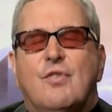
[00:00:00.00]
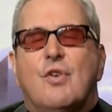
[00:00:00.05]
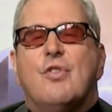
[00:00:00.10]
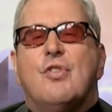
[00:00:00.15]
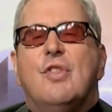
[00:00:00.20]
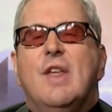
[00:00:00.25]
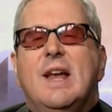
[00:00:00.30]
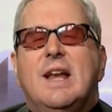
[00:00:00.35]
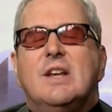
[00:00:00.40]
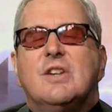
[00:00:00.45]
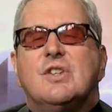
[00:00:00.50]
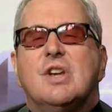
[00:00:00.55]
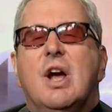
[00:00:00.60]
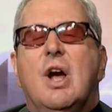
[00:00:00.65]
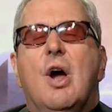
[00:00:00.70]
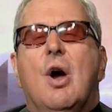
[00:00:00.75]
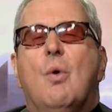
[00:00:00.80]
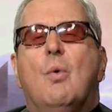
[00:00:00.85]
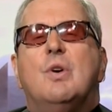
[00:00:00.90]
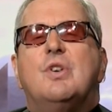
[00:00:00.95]
for things
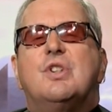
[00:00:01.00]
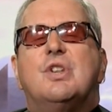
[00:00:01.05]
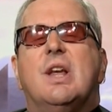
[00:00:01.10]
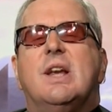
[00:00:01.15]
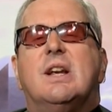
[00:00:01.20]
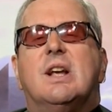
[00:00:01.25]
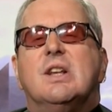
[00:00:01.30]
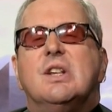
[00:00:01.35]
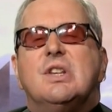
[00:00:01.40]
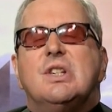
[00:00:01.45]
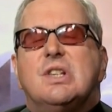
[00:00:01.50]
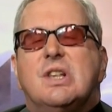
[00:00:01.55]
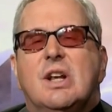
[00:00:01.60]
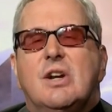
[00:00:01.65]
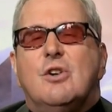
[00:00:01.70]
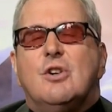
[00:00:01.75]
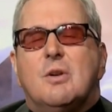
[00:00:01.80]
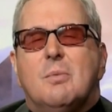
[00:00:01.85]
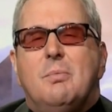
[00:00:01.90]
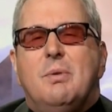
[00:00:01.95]
which they
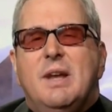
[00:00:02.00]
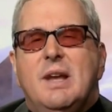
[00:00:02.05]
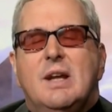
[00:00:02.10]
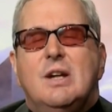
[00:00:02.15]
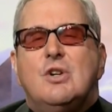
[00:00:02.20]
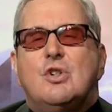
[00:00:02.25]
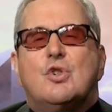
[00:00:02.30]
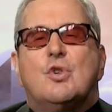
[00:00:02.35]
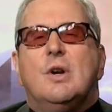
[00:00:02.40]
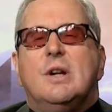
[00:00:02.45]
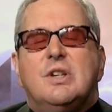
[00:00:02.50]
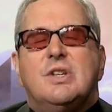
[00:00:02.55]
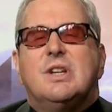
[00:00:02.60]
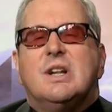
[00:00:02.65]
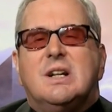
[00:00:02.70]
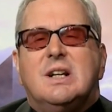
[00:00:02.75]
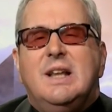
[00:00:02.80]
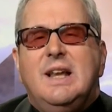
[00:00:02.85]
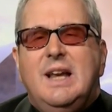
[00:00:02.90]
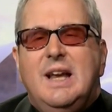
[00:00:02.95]
consider to be
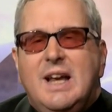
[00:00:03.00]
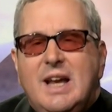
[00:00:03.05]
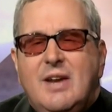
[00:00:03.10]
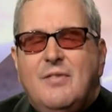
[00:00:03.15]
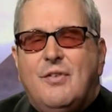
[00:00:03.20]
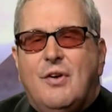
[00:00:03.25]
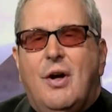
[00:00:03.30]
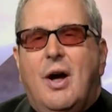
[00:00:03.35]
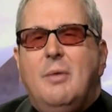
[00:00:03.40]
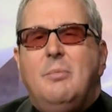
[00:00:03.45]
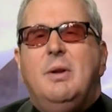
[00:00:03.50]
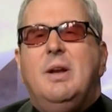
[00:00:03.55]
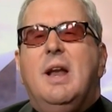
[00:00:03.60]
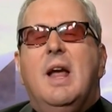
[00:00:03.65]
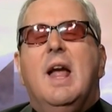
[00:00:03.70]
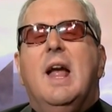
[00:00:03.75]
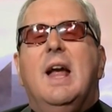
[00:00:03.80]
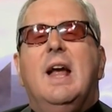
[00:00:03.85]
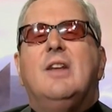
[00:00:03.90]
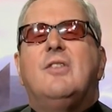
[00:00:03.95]
intrinsically evil. I mean,
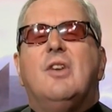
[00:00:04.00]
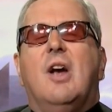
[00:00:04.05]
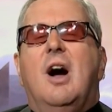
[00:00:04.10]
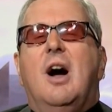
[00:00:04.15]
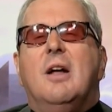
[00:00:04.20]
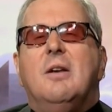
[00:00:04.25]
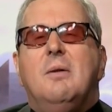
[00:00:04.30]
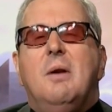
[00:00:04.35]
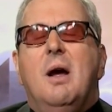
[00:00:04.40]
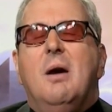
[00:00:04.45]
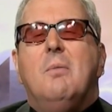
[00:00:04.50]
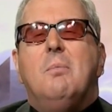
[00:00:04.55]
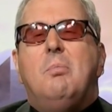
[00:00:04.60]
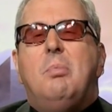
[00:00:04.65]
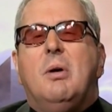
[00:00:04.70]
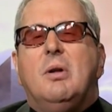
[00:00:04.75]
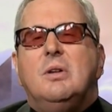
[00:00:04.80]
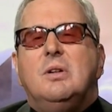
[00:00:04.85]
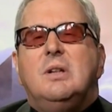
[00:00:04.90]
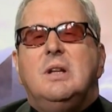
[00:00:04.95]
it's
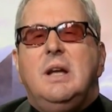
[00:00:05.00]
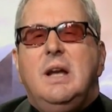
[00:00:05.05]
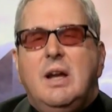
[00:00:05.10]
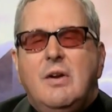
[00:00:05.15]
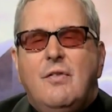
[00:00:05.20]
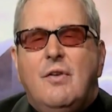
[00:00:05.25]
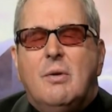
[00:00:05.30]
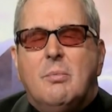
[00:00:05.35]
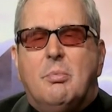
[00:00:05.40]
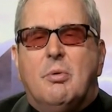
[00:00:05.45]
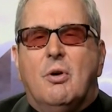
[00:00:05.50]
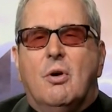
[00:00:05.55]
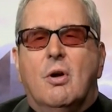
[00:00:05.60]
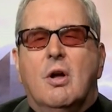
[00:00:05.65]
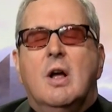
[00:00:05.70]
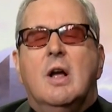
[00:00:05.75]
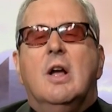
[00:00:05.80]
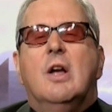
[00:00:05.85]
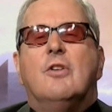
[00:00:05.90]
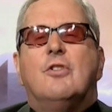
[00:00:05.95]

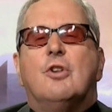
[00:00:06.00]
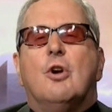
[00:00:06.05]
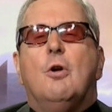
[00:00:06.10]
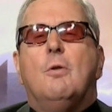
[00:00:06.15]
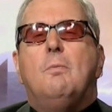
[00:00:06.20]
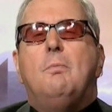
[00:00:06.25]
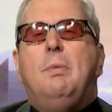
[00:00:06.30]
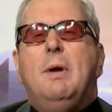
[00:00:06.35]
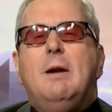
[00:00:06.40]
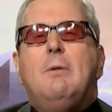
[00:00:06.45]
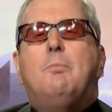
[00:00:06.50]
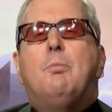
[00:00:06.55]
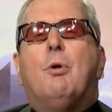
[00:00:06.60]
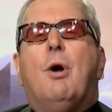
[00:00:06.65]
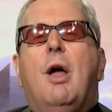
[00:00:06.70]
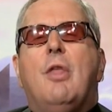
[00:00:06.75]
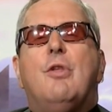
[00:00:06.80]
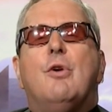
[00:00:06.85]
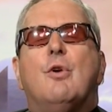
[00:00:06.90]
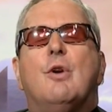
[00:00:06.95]
unbelievable. So Big
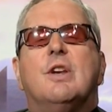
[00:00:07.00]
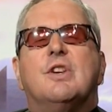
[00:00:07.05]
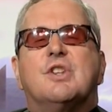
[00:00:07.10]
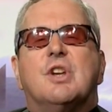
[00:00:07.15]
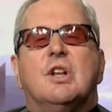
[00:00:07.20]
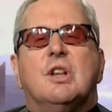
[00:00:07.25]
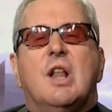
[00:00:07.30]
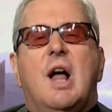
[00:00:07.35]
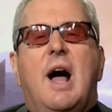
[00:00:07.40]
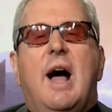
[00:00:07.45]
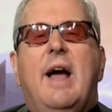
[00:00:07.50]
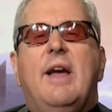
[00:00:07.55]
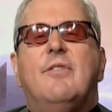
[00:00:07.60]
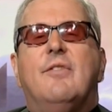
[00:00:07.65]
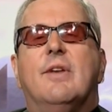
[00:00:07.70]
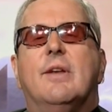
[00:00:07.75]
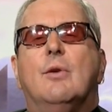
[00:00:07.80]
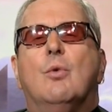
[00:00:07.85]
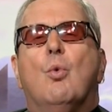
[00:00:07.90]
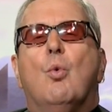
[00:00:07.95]
Brother is
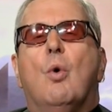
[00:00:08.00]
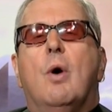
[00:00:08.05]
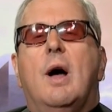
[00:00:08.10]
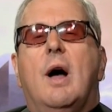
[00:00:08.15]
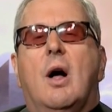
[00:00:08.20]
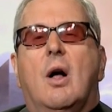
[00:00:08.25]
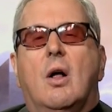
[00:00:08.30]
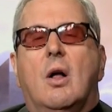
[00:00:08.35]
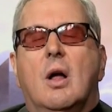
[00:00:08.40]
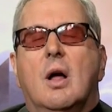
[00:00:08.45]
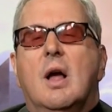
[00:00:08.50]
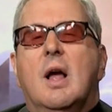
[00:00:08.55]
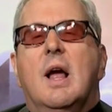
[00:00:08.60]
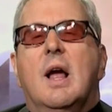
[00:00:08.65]
alive and well,